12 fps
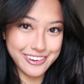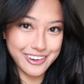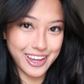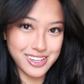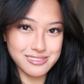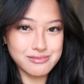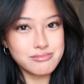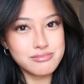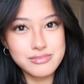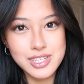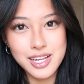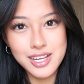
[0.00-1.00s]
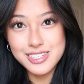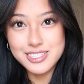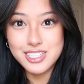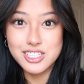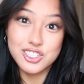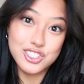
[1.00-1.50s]
Okay,
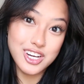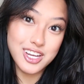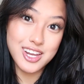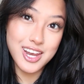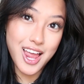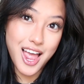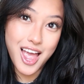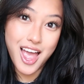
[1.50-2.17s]
let's get started.